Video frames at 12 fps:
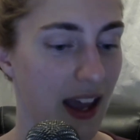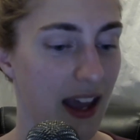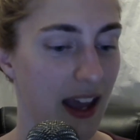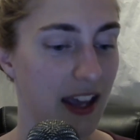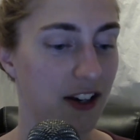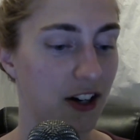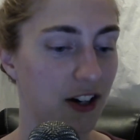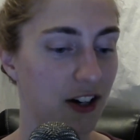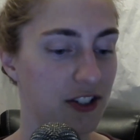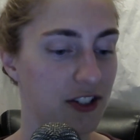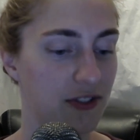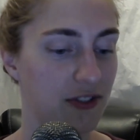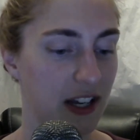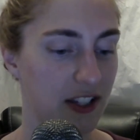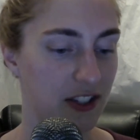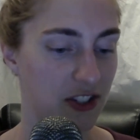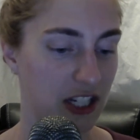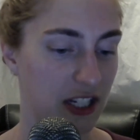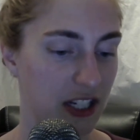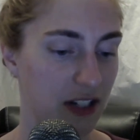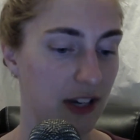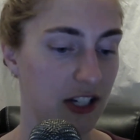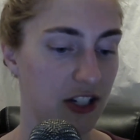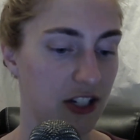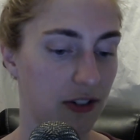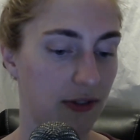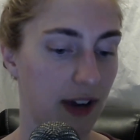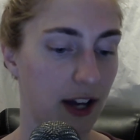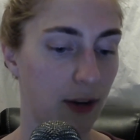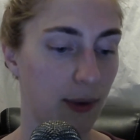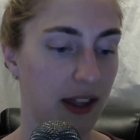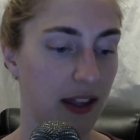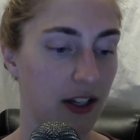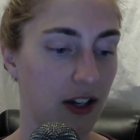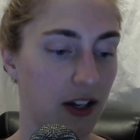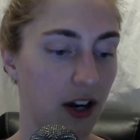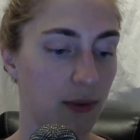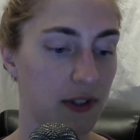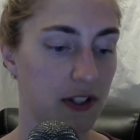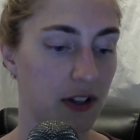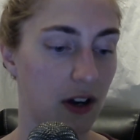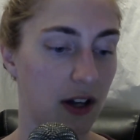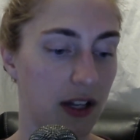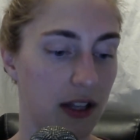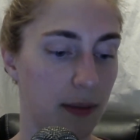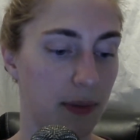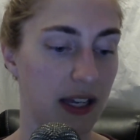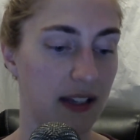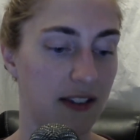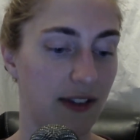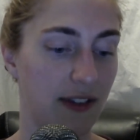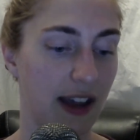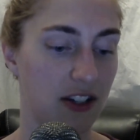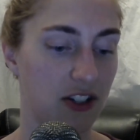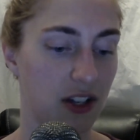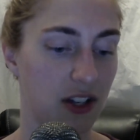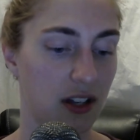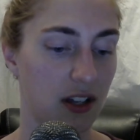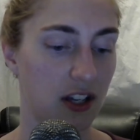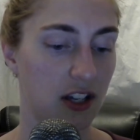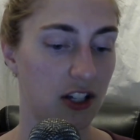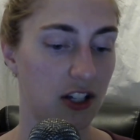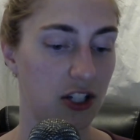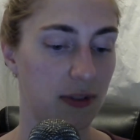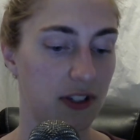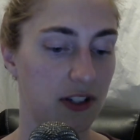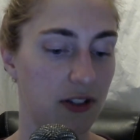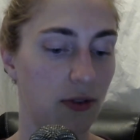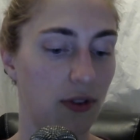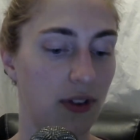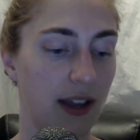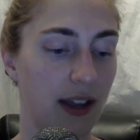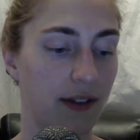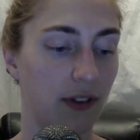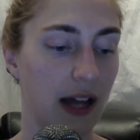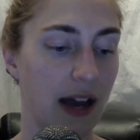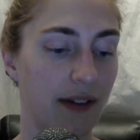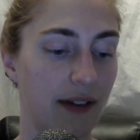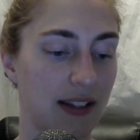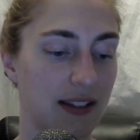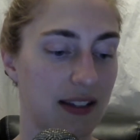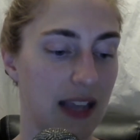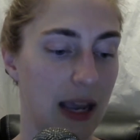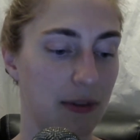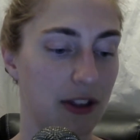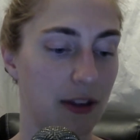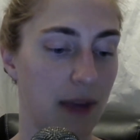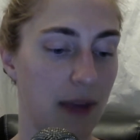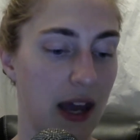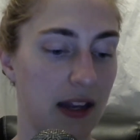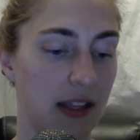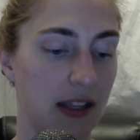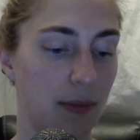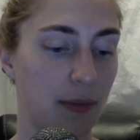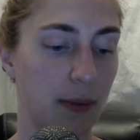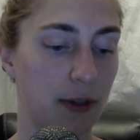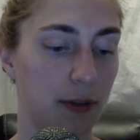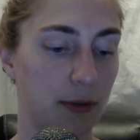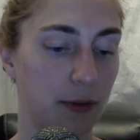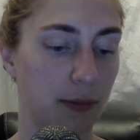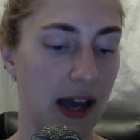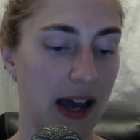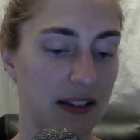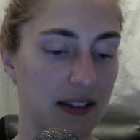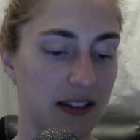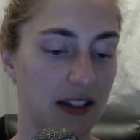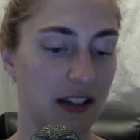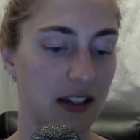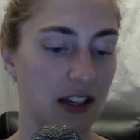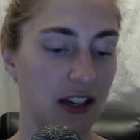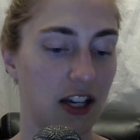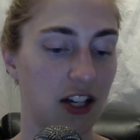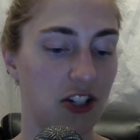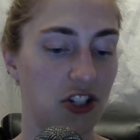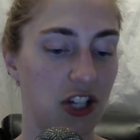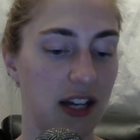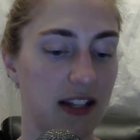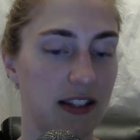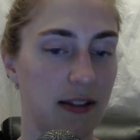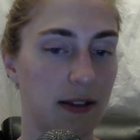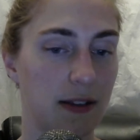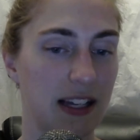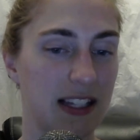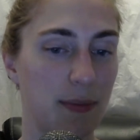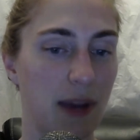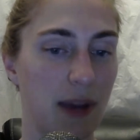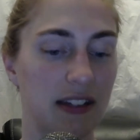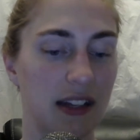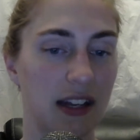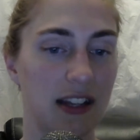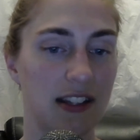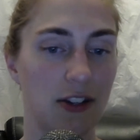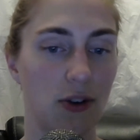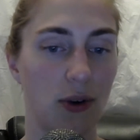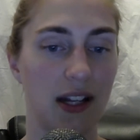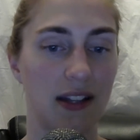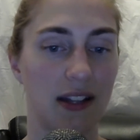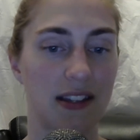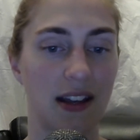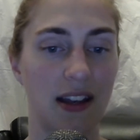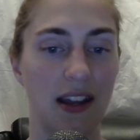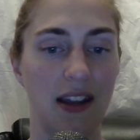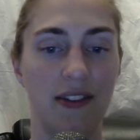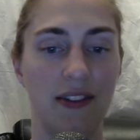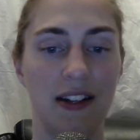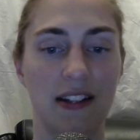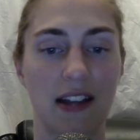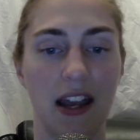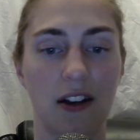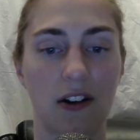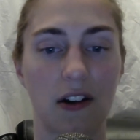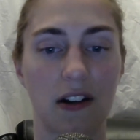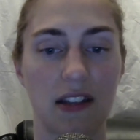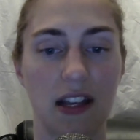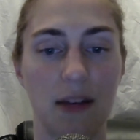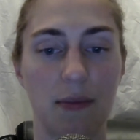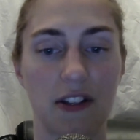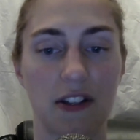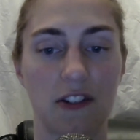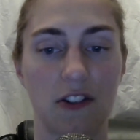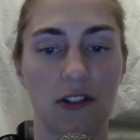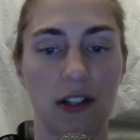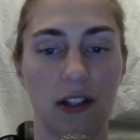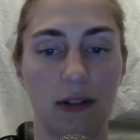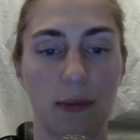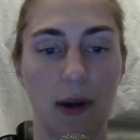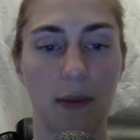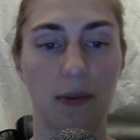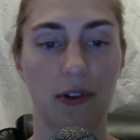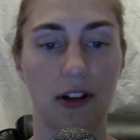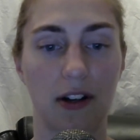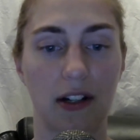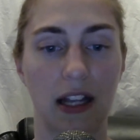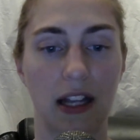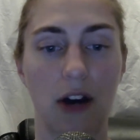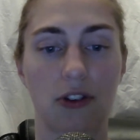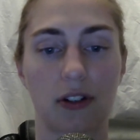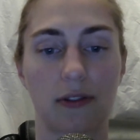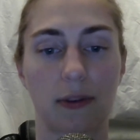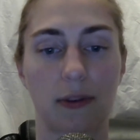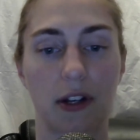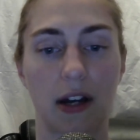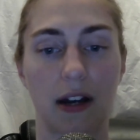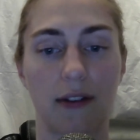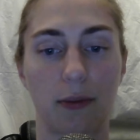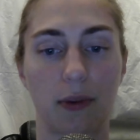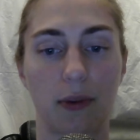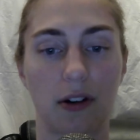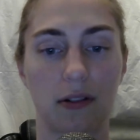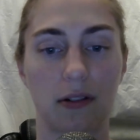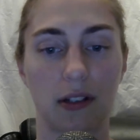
In her distress, she didn't register right away that the cart was gone and the pigs vanished. She was too thankful having escaped the man in the abominable mask. She had ex expected his annoyance, even his anger, as he must certainly remember their encounter from the night of the ball.